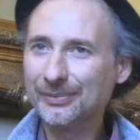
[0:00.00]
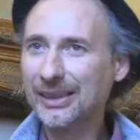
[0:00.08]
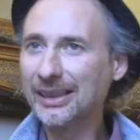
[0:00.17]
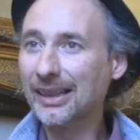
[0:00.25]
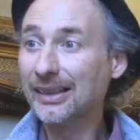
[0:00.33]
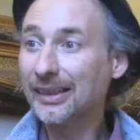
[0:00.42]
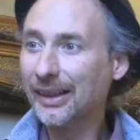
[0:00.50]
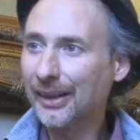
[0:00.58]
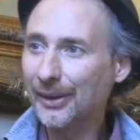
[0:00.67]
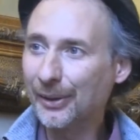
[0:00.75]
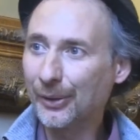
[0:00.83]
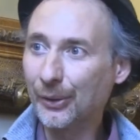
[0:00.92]
didn't
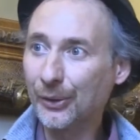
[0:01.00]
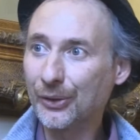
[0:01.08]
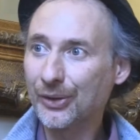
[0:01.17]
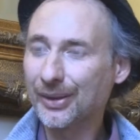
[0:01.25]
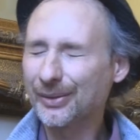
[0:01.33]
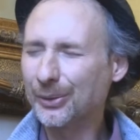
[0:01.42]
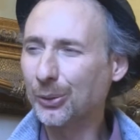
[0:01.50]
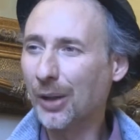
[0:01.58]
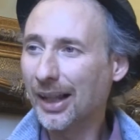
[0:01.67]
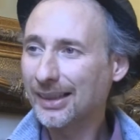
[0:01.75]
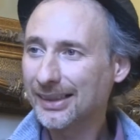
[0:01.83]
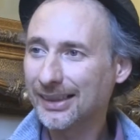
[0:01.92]
dare to
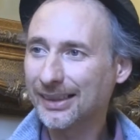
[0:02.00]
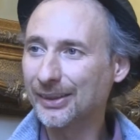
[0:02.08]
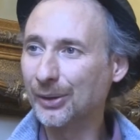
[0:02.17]
ask,